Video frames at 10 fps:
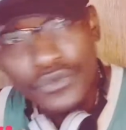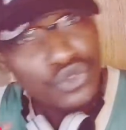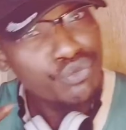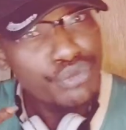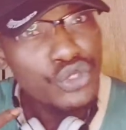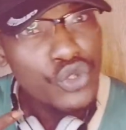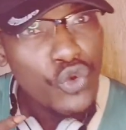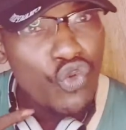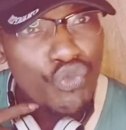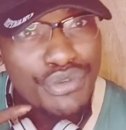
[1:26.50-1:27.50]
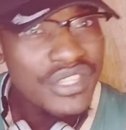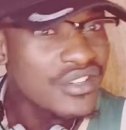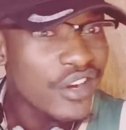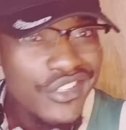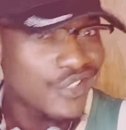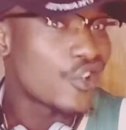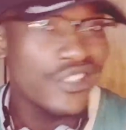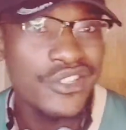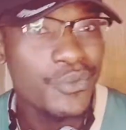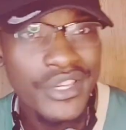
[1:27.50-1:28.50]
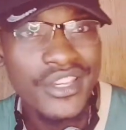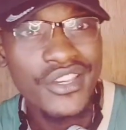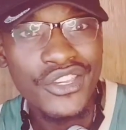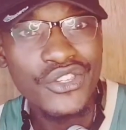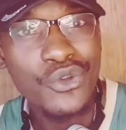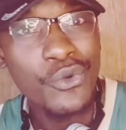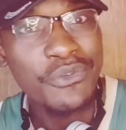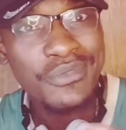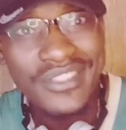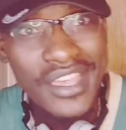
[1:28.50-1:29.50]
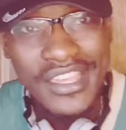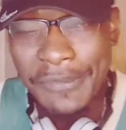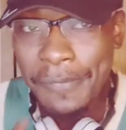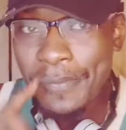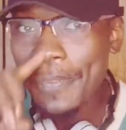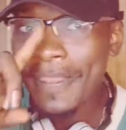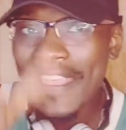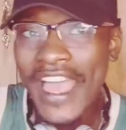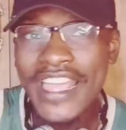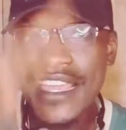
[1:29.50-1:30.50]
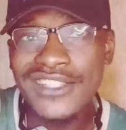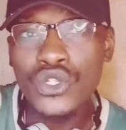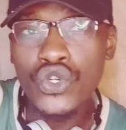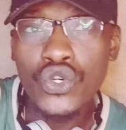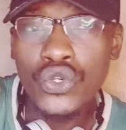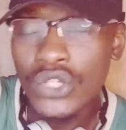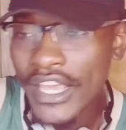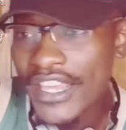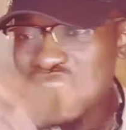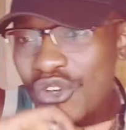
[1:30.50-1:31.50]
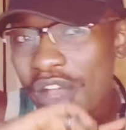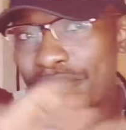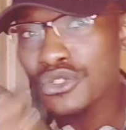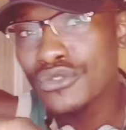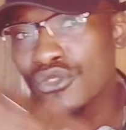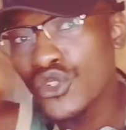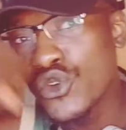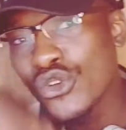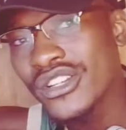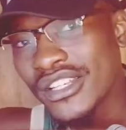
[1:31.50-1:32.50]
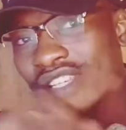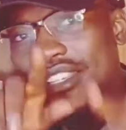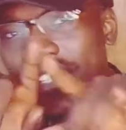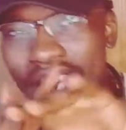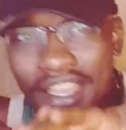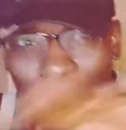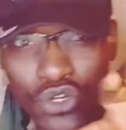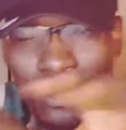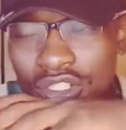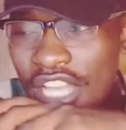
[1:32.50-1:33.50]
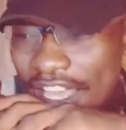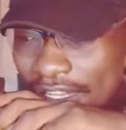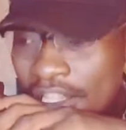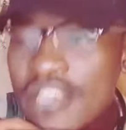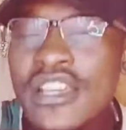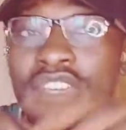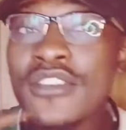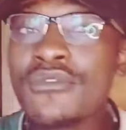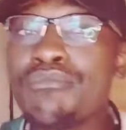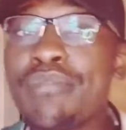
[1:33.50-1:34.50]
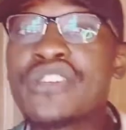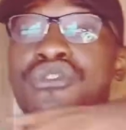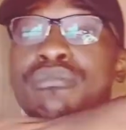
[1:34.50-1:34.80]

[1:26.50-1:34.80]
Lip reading: to be, you know, be certain with, you know, what I'm saying, I get to Google, and you know, I first go Google it. Google, and best